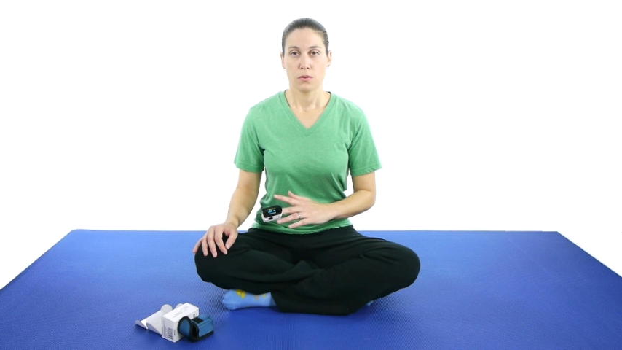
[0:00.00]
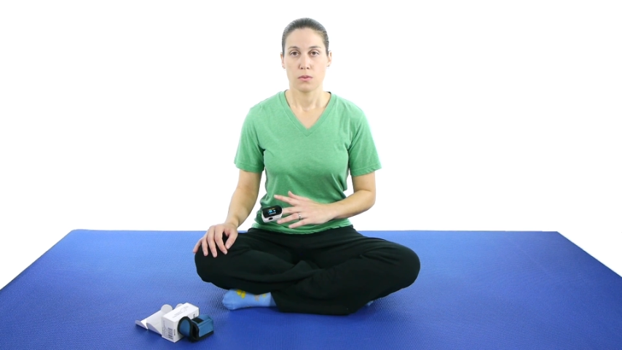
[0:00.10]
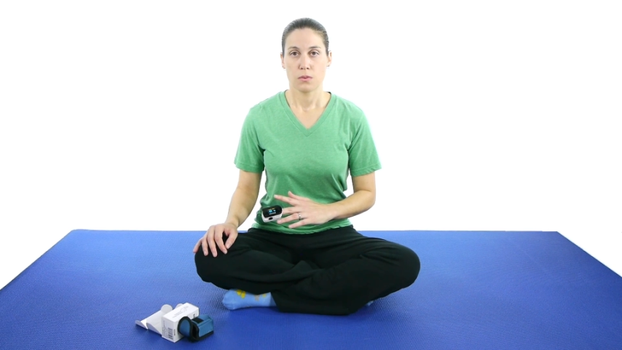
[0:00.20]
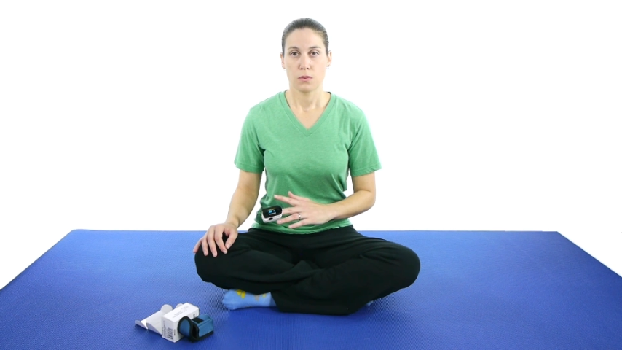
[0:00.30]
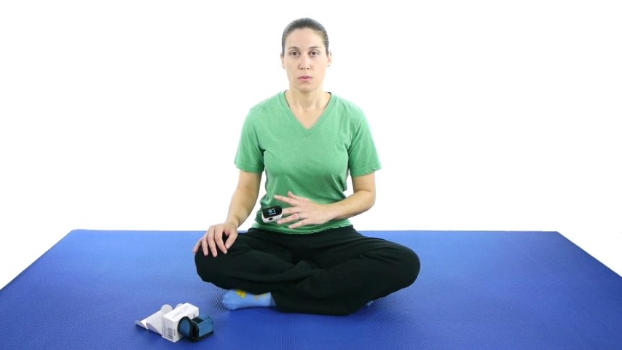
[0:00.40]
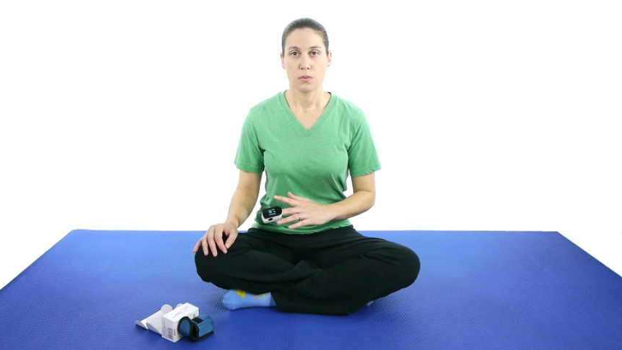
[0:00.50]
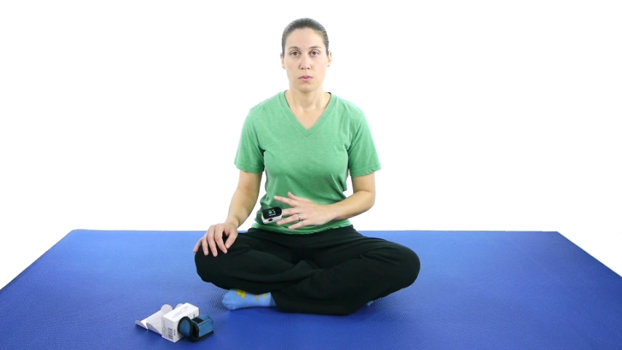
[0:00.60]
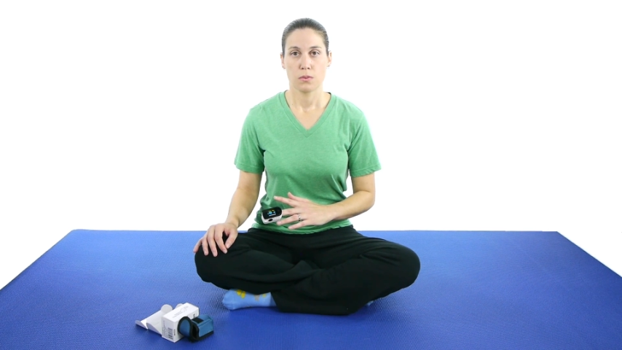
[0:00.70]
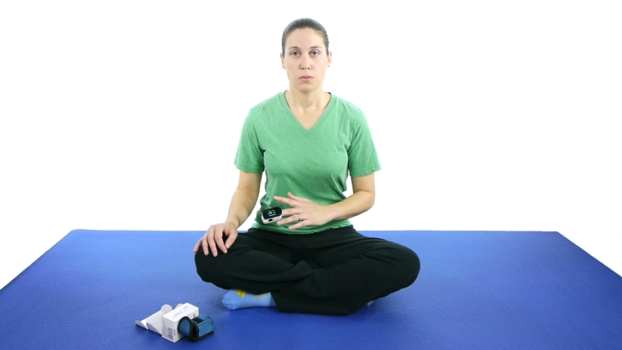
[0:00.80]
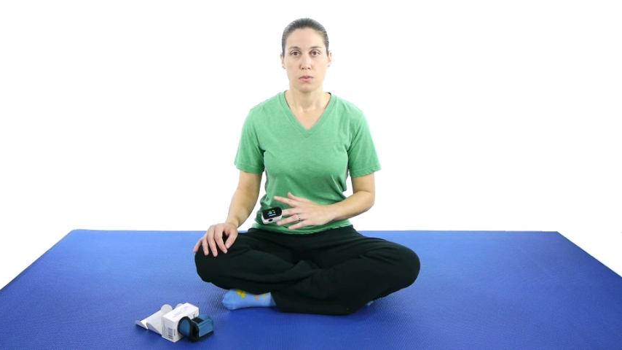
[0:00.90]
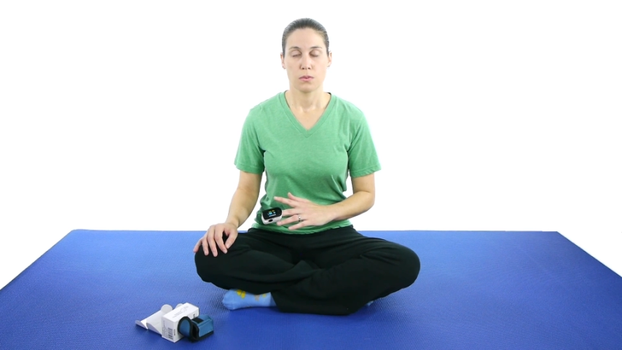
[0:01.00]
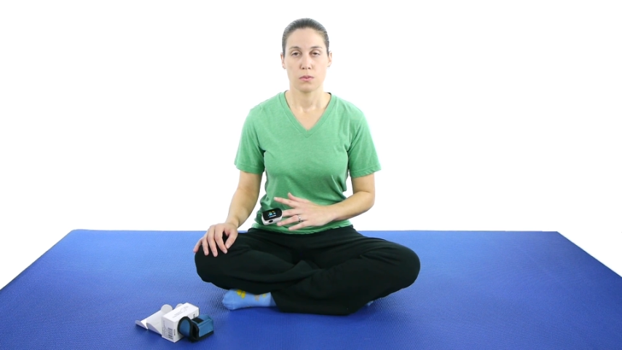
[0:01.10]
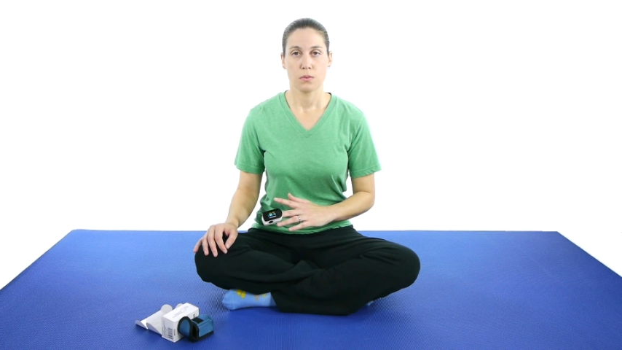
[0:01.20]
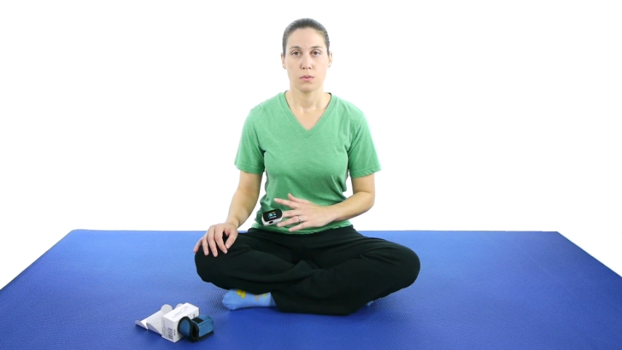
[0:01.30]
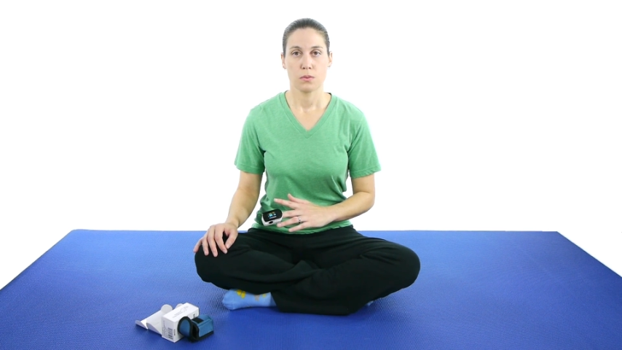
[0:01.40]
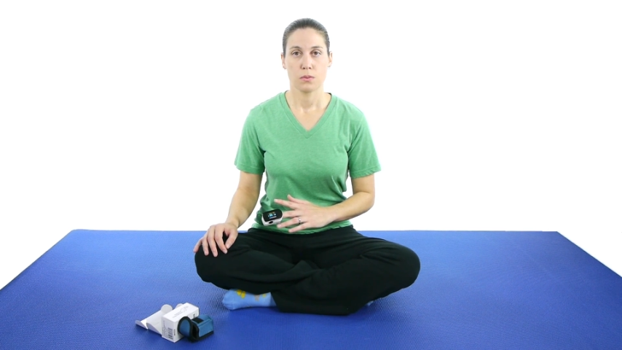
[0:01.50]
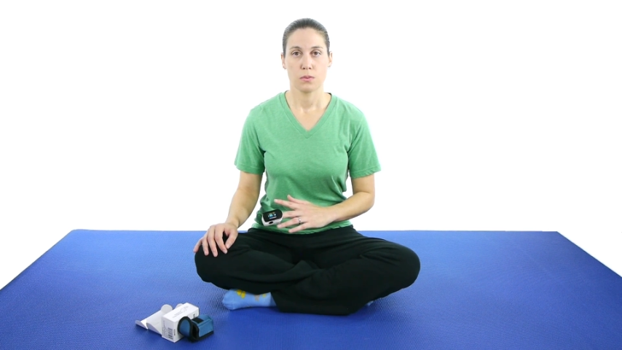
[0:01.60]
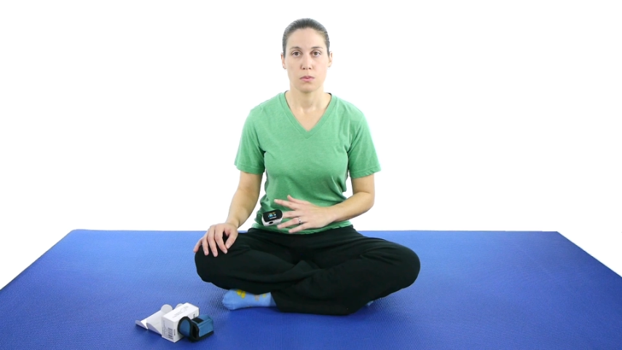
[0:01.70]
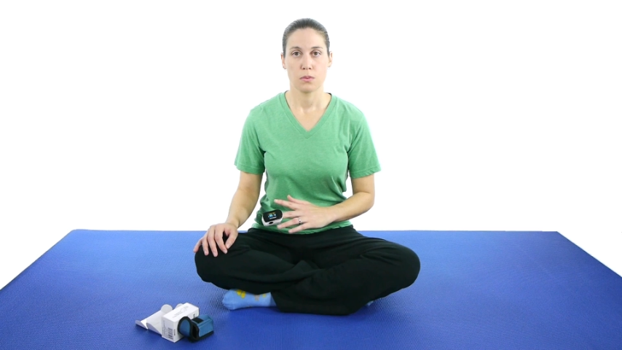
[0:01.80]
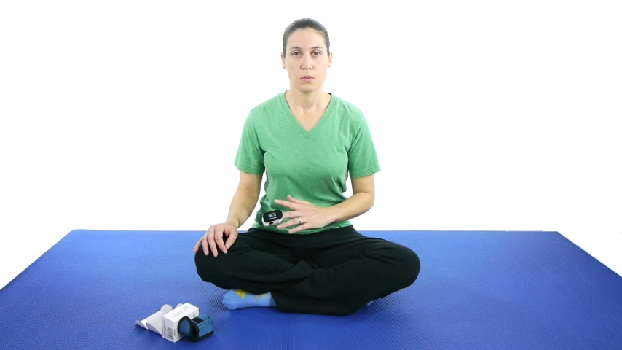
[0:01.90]

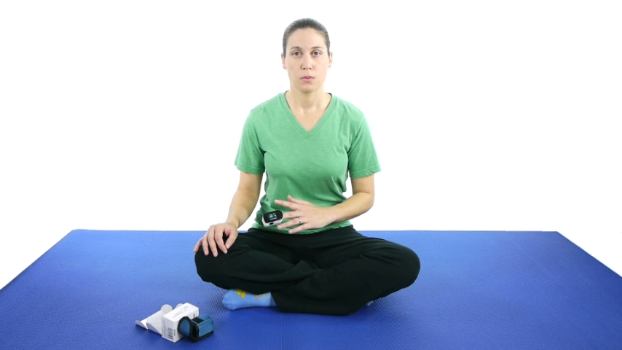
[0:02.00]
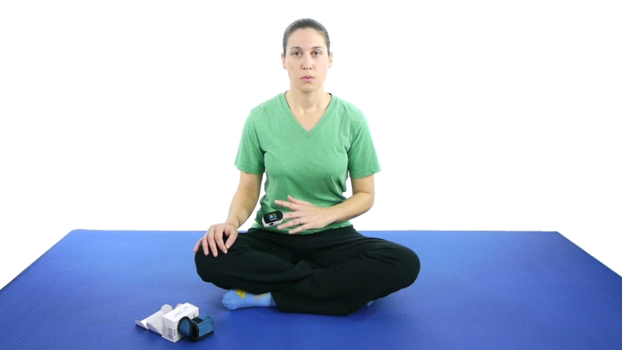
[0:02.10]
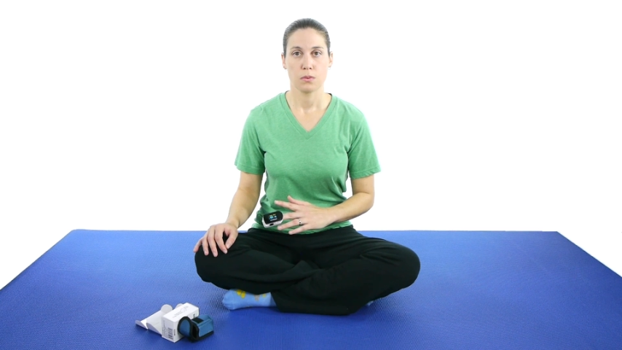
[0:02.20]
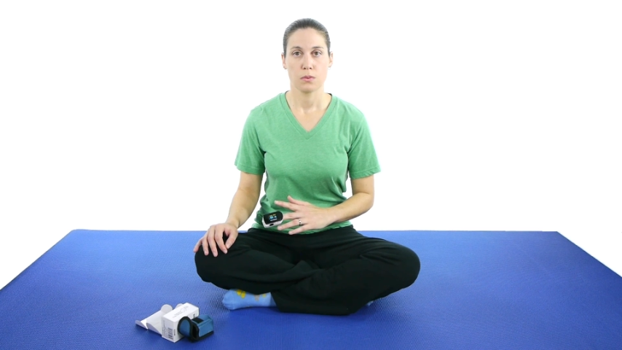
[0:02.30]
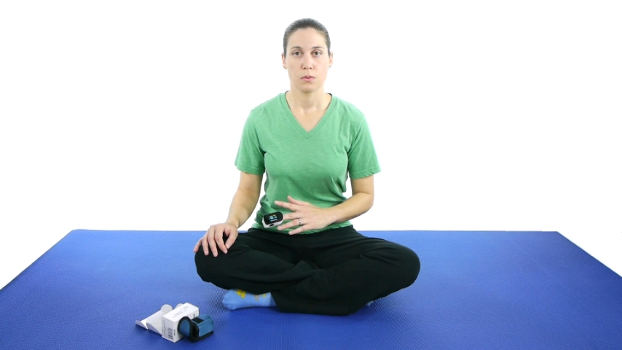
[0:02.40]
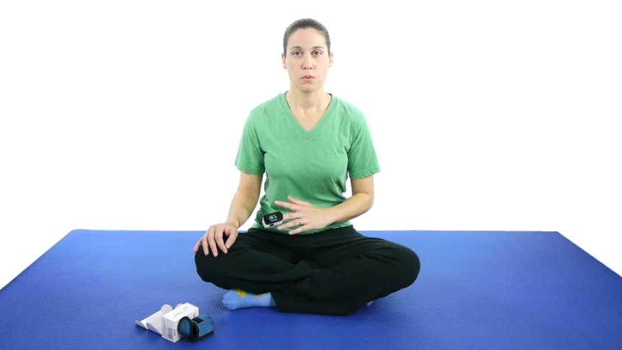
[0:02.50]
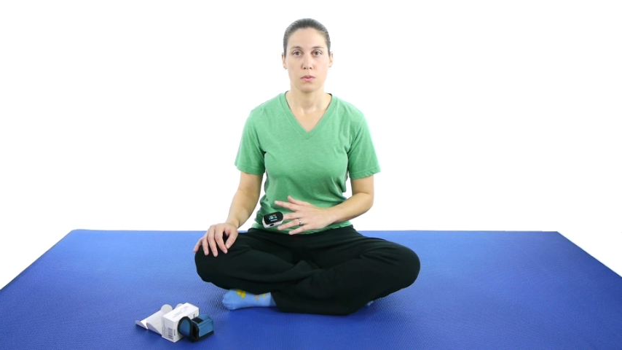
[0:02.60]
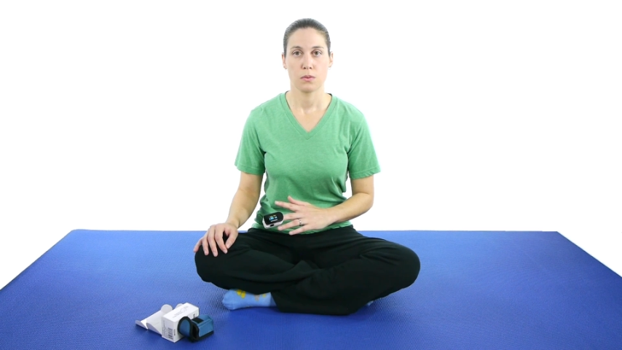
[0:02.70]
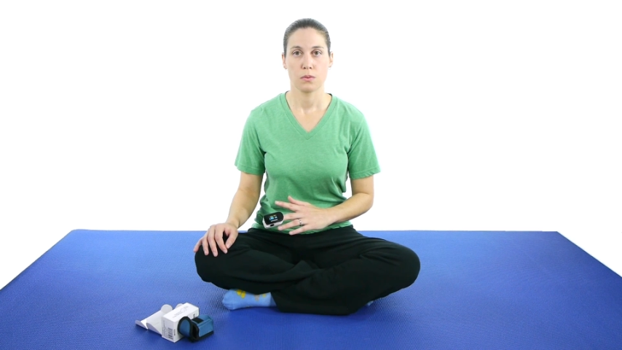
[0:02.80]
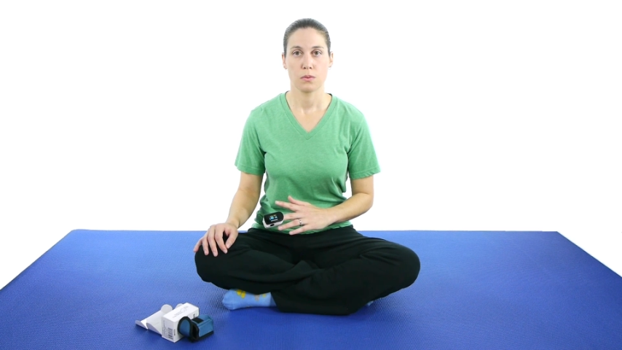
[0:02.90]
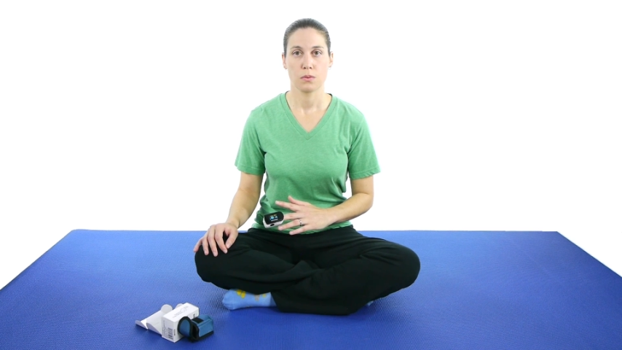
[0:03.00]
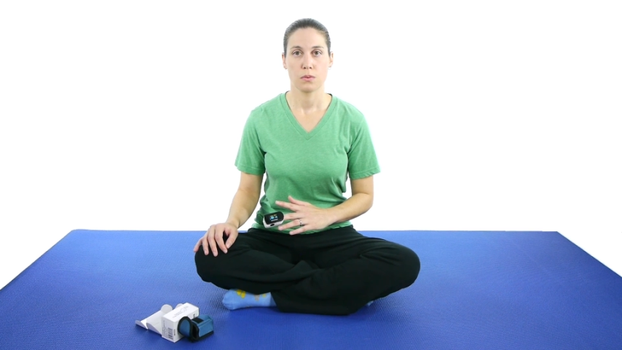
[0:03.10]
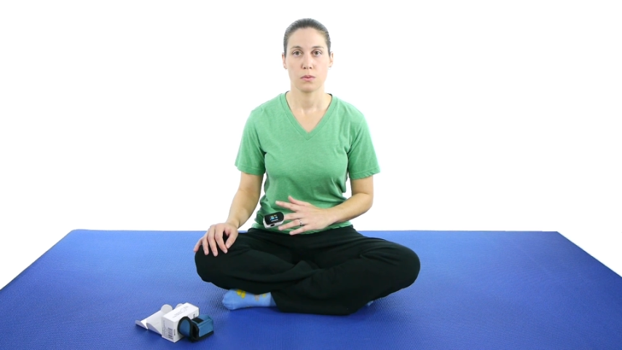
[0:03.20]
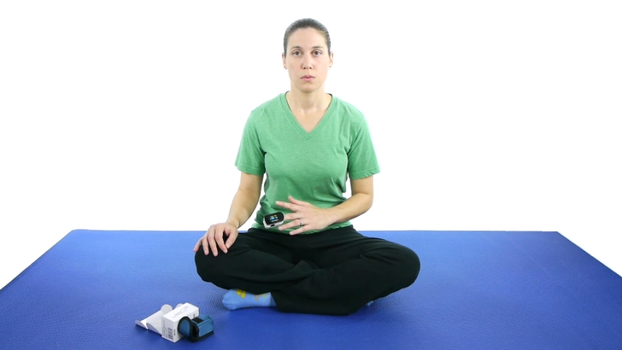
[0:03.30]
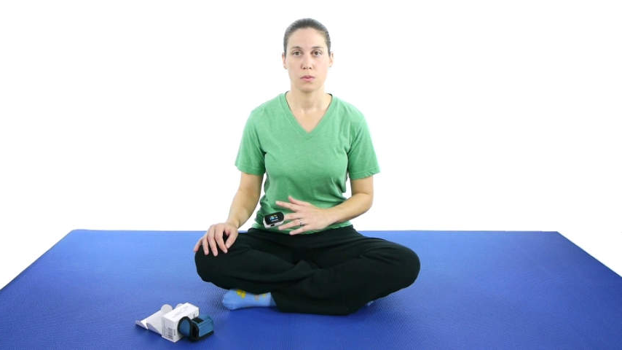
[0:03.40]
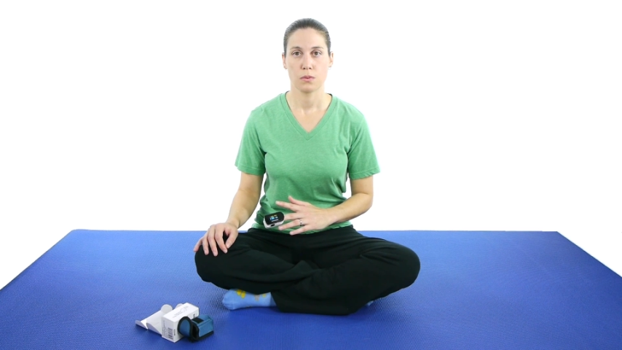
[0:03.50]
(silence)